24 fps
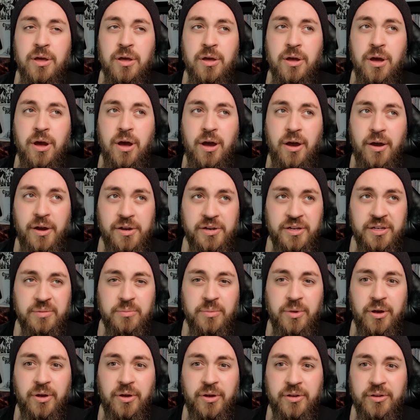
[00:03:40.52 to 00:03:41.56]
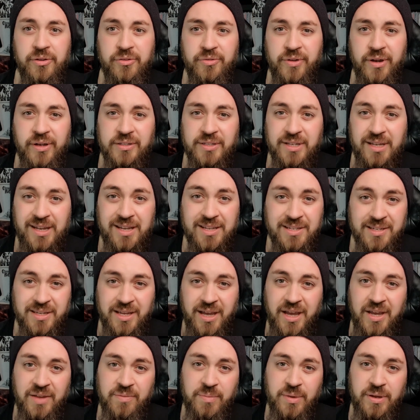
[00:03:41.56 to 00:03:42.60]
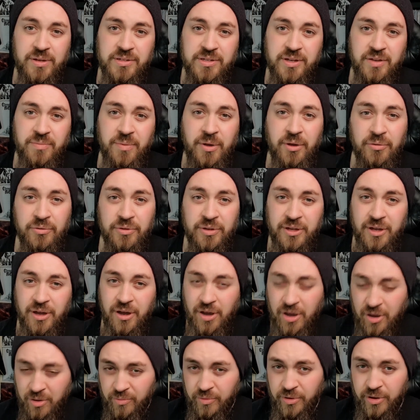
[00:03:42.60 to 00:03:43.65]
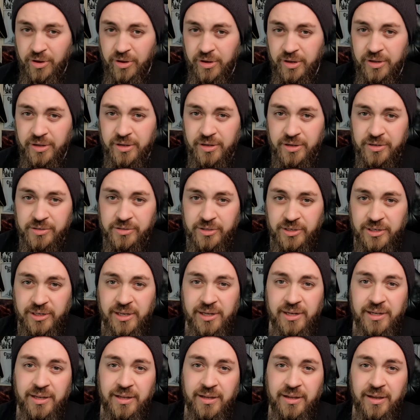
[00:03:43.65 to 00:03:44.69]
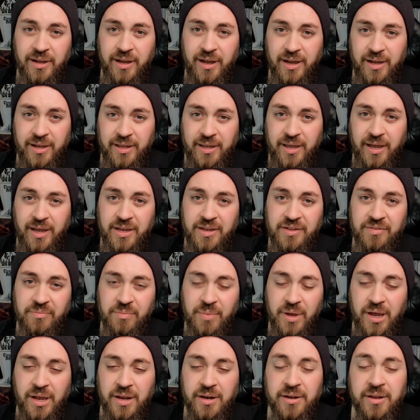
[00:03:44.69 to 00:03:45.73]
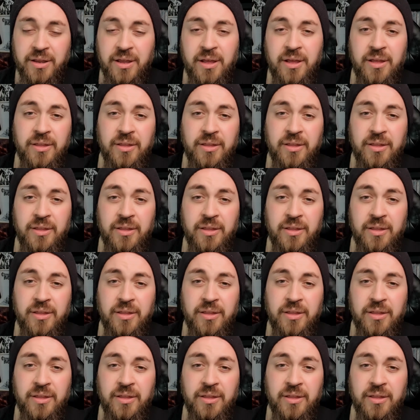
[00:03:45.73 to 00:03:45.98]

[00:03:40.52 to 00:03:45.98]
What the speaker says: hiding behind the fact it is Caveman Death Metal. The artwork is clearly a caveman.